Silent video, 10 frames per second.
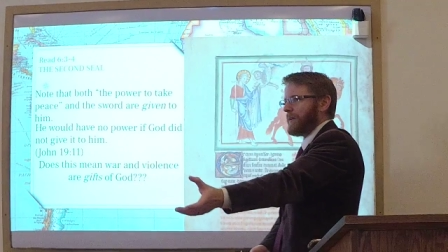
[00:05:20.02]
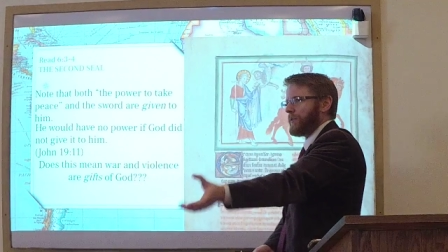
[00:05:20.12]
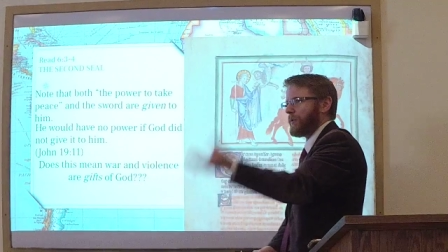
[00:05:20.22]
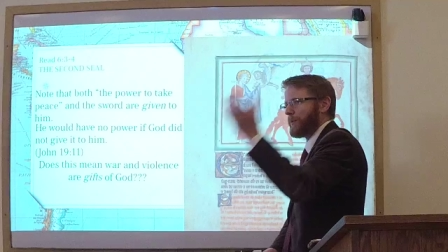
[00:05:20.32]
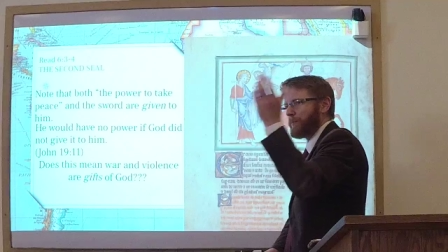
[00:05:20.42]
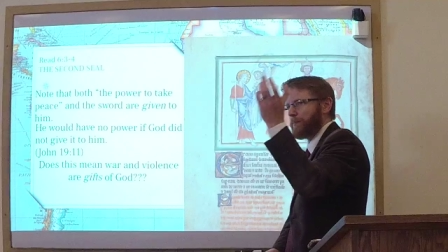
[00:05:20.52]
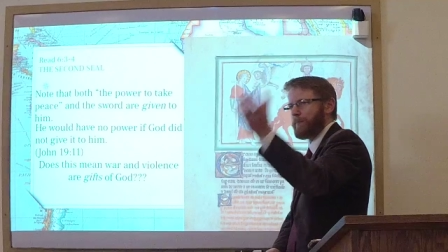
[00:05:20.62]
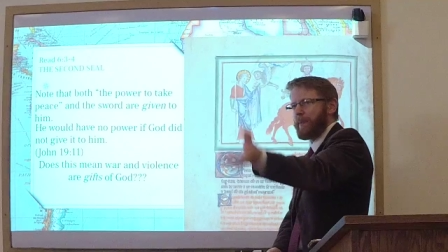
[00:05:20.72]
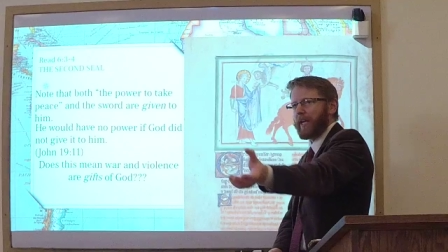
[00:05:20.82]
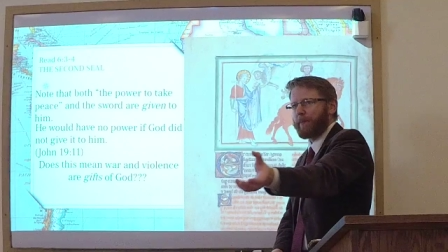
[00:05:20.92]
to
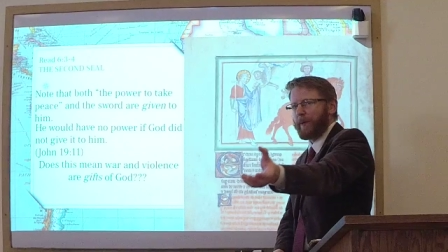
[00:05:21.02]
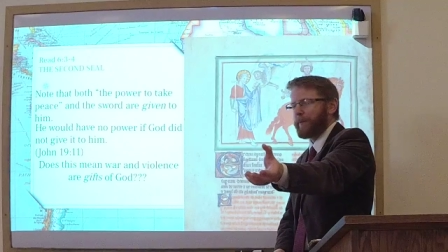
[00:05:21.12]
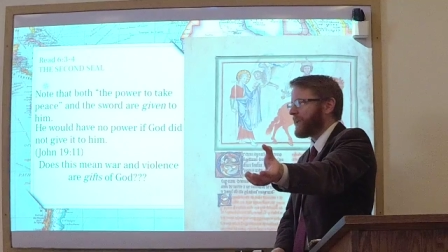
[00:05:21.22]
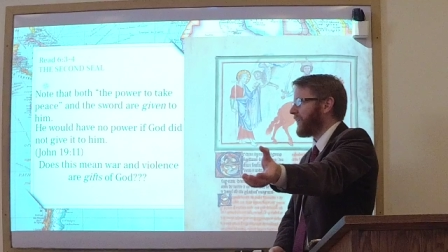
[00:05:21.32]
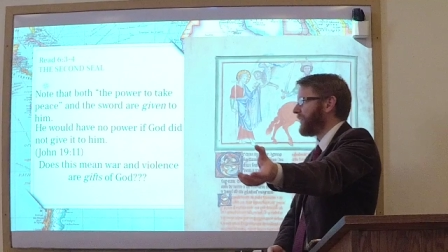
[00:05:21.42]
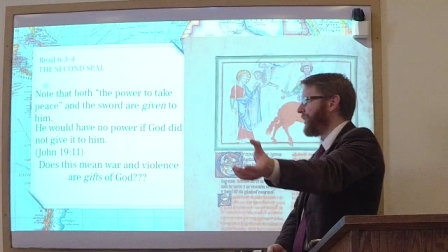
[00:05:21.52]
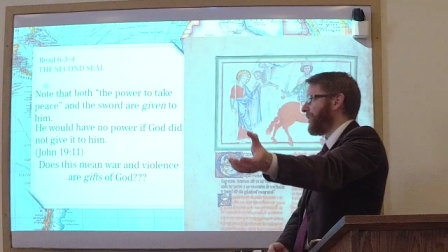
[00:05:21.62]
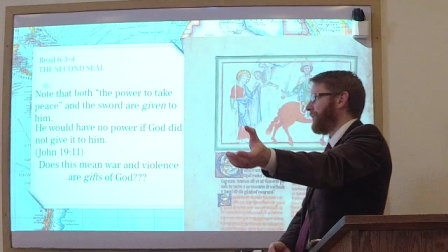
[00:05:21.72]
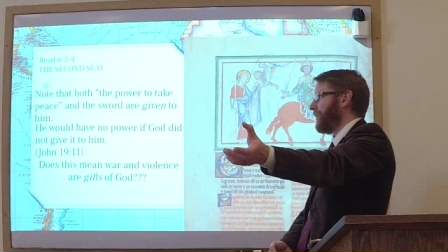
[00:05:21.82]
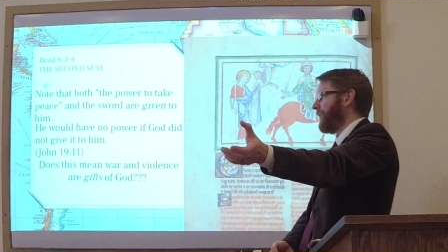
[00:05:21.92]
make people kill each
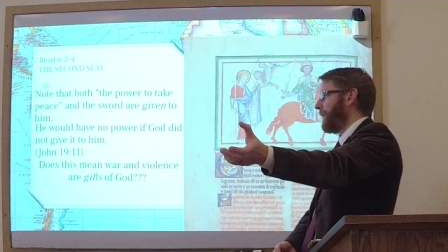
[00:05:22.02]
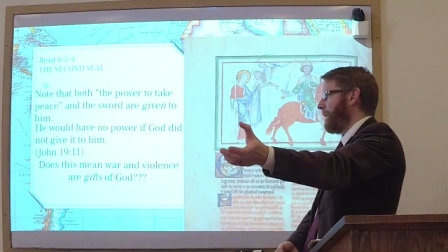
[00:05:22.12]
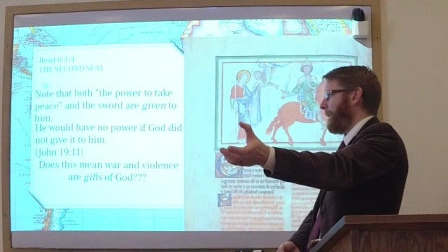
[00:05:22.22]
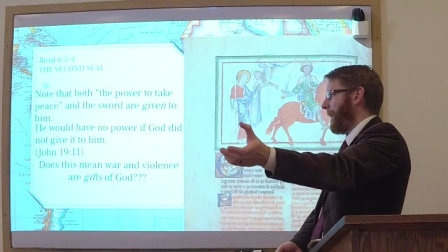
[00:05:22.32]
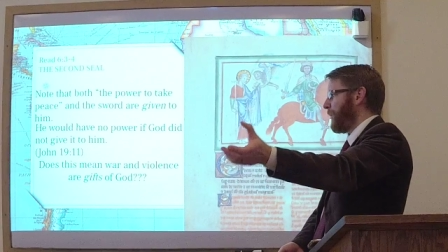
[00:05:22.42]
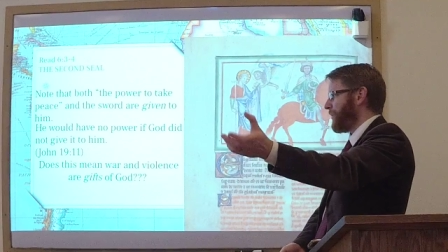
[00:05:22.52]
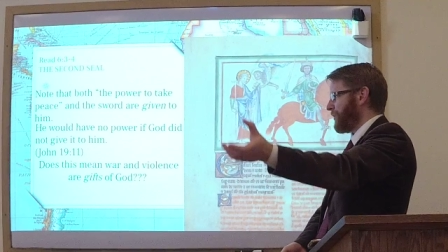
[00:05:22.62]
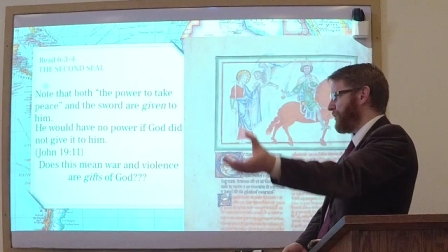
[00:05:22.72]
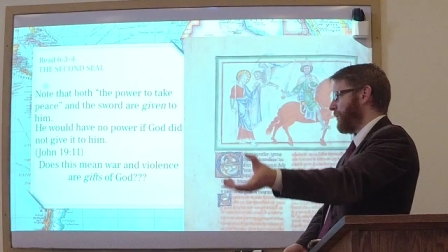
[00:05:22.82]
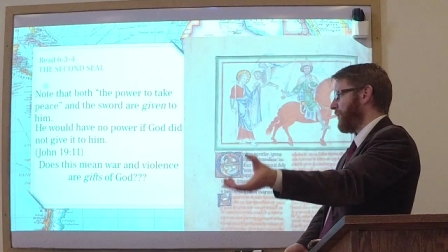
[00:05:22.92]
other with the
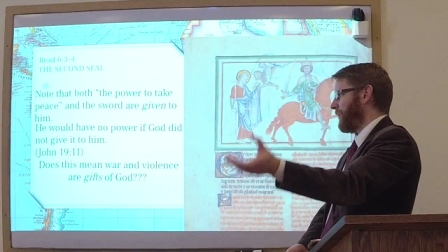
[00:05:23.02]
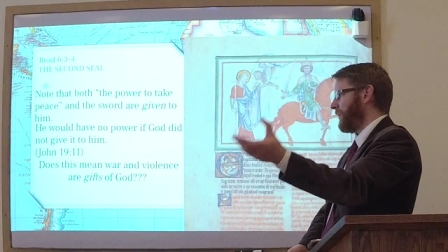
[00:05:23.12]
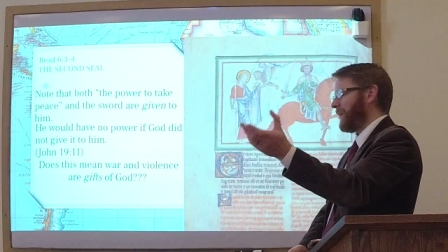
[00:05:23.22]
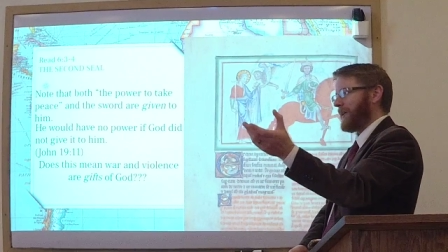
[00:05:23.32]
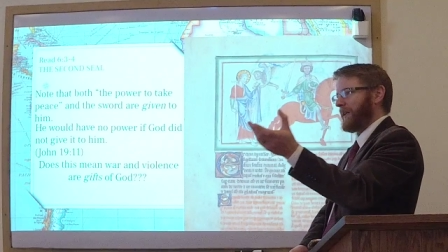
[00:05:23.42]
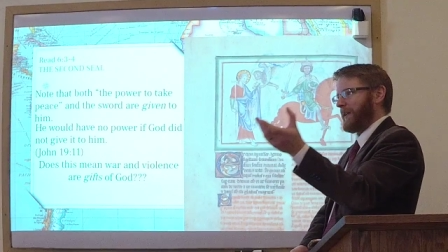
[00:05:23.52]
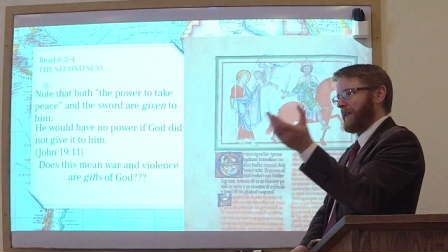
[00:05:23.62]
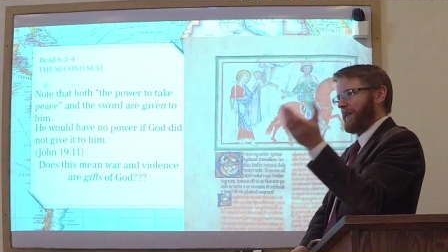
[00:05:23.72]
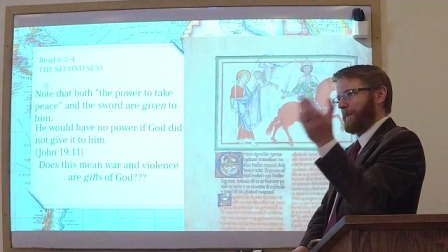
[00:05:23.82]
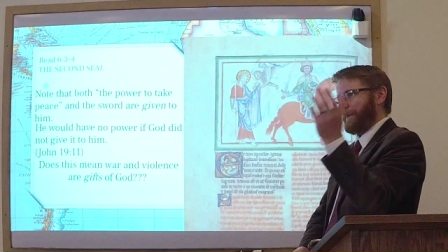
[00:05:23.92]
sword,
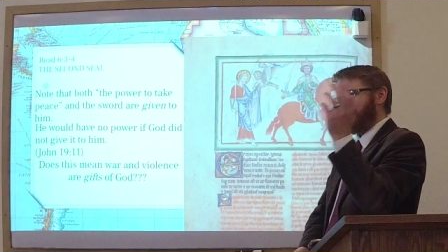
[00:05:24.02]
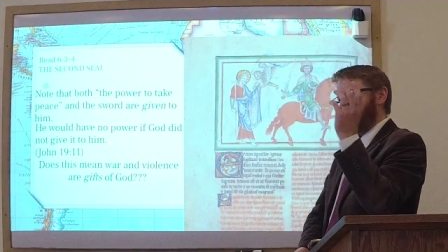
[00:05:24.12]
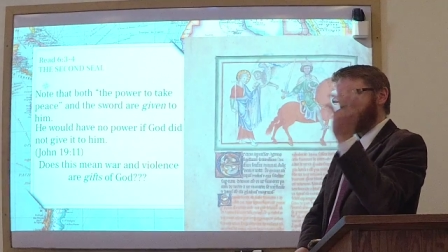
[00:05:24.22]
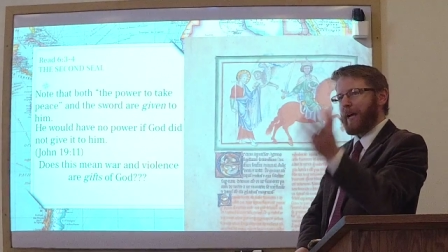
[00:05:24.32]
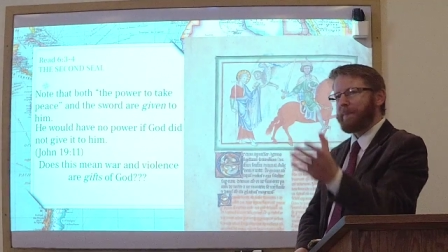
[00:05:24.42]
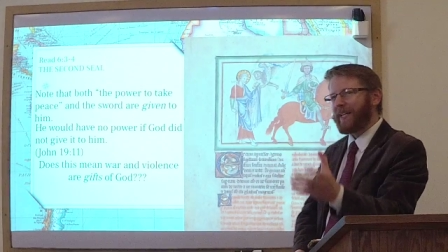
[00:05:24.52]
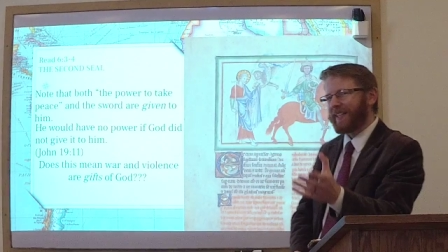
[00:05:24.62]
does that mean